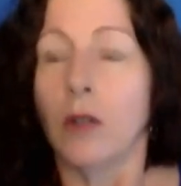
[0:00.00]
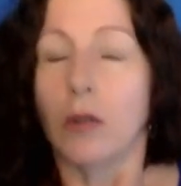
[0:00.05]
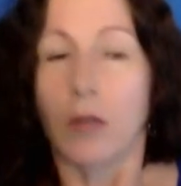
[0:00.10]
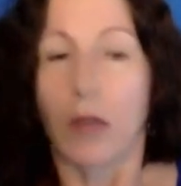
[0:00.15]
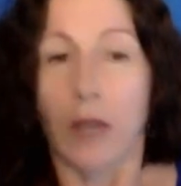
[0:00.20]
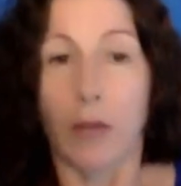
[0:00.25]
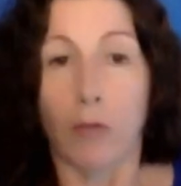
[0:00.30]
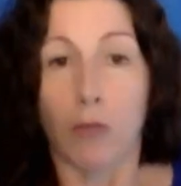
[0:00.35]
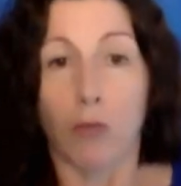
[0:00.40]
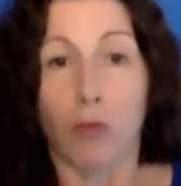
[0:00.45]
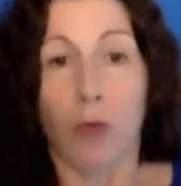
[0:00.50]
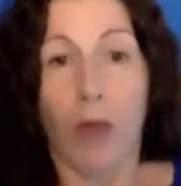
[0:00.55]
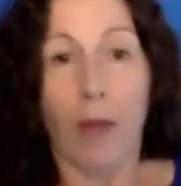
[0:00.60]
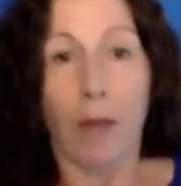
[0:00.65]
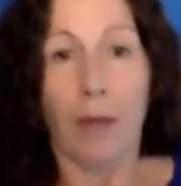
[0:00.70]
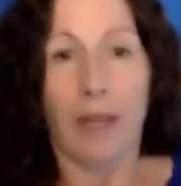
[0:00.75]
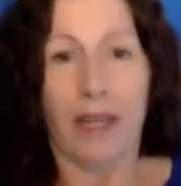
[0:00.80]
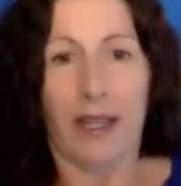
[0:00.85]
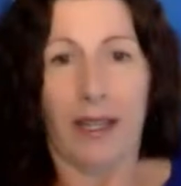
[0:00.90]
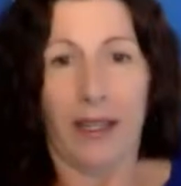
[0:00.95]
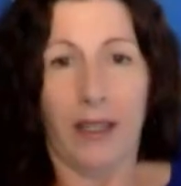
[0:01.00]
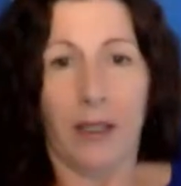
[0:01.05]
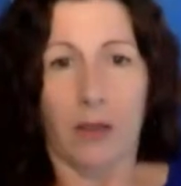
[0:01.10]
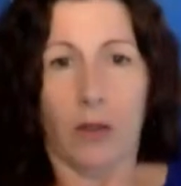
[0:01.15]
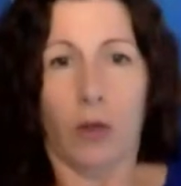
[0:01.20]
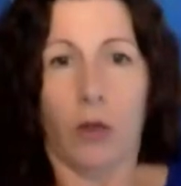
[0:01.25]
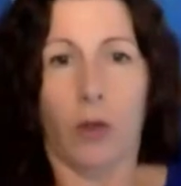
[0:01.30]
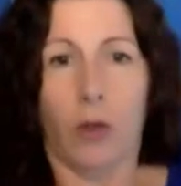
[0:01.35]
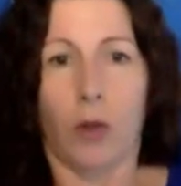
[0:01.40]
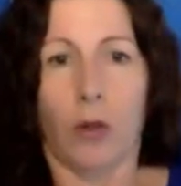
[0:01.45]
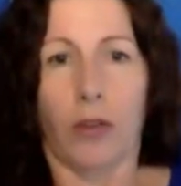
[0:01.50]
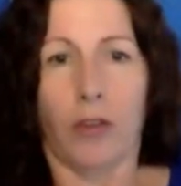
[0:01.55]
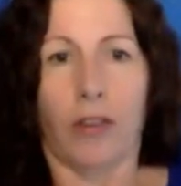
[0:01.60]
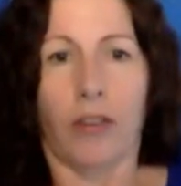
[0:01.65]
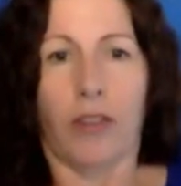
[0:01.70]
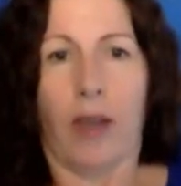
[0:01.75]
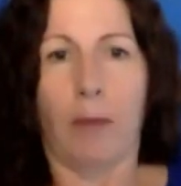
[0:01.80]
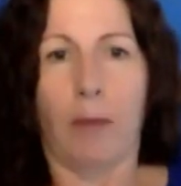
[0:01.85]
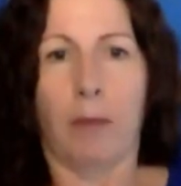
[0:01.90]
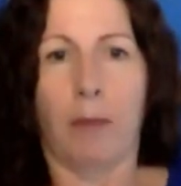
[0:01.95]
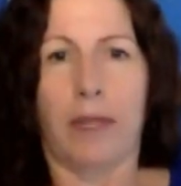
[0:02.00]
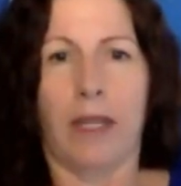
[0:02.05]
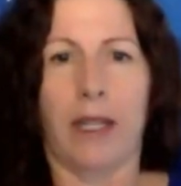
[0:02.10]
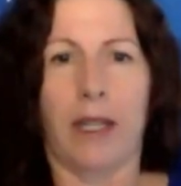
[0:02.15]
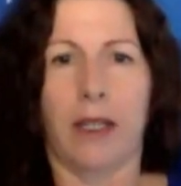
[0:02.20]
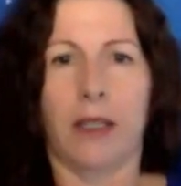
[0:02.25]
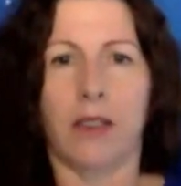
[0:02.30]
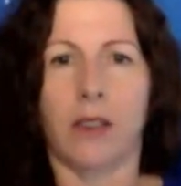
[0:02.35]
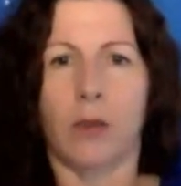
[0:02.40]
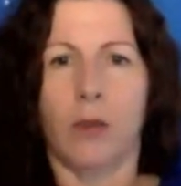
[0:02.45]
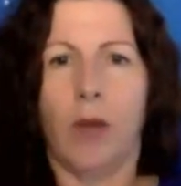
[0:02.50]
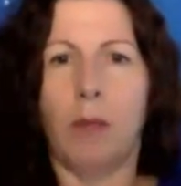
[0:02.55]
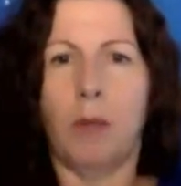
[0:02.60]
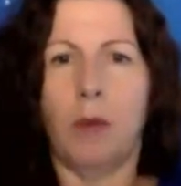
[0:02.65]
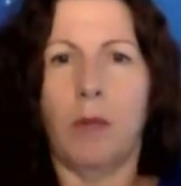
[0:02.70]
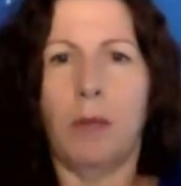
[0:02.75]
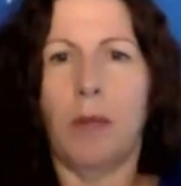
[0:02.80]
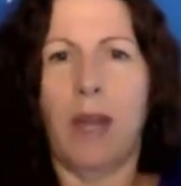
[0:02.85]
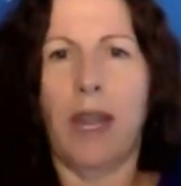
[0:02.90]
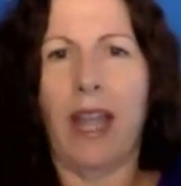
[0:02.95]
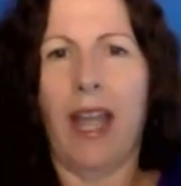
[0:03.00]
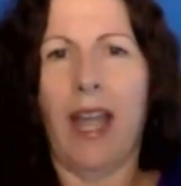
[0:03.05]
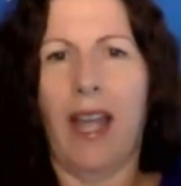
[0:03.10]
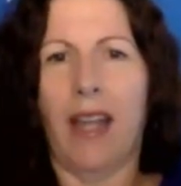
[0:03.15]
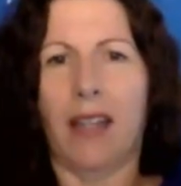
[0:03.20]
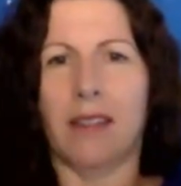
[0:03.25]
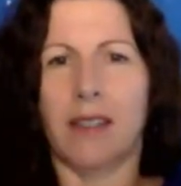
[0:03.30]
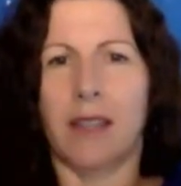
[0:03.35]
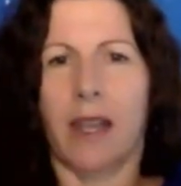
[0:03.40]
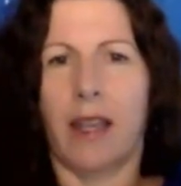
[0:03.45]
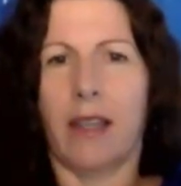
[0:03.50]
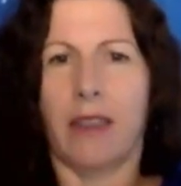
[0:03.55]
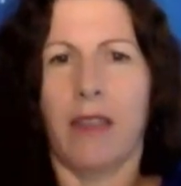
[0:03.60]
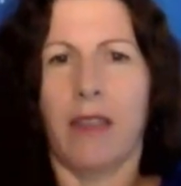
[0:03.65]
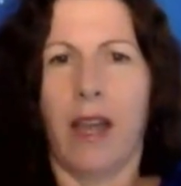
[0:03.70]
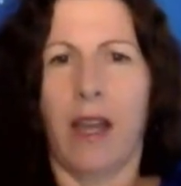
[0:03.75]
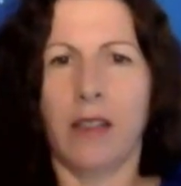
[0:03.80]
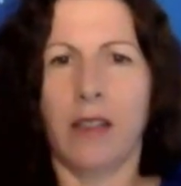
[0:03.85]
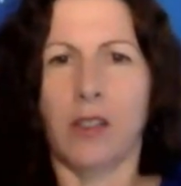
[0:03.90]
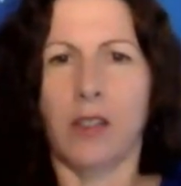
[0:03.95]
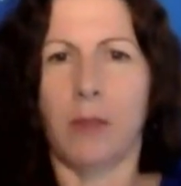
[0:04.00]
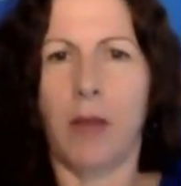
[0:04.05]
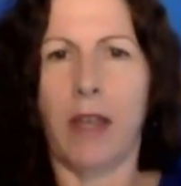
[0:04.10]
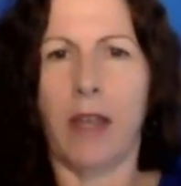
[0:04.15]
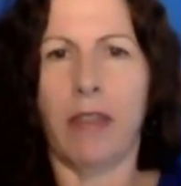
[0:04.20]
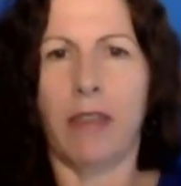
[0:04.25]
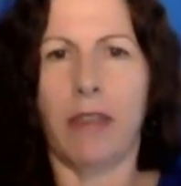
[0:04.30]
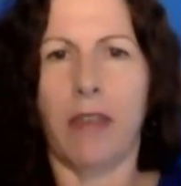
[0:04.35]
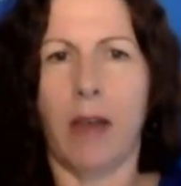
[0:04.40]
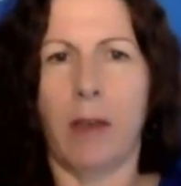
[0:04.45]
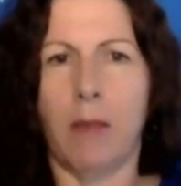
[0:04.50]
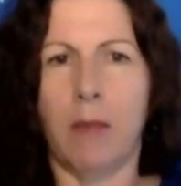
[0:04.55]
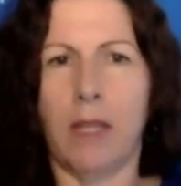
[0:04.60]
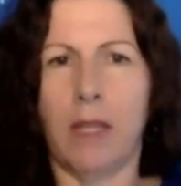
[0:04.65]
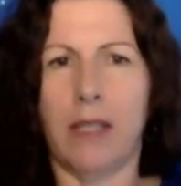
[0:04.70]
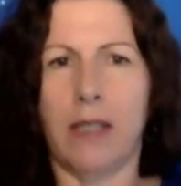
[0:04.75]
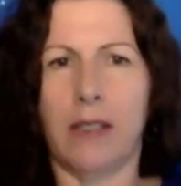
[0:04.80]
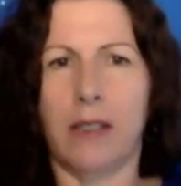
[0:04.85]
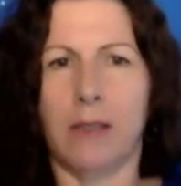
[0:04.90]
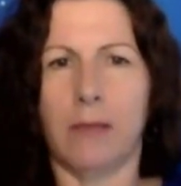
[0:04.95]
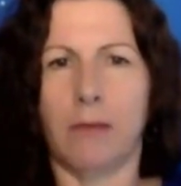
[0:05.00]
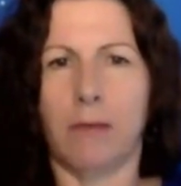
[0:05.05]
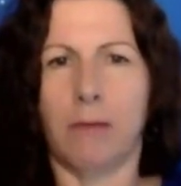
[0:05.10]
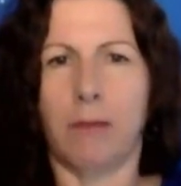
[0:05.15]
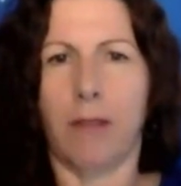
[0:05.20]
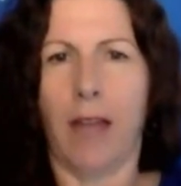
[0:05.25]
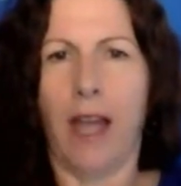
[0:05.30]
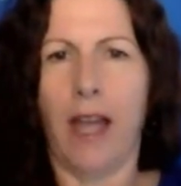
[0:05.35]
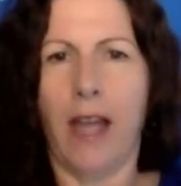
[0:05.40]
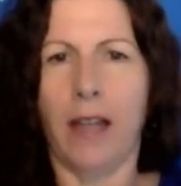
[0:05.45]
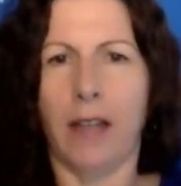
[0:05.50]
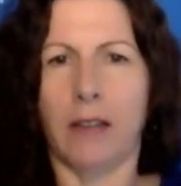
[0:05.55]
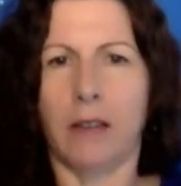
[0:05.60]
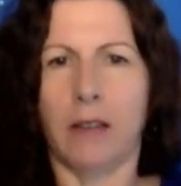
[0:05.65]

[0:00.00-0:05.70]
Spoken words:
like rubbing it or thumping it. So I put my hands like that, so my thumb is flat.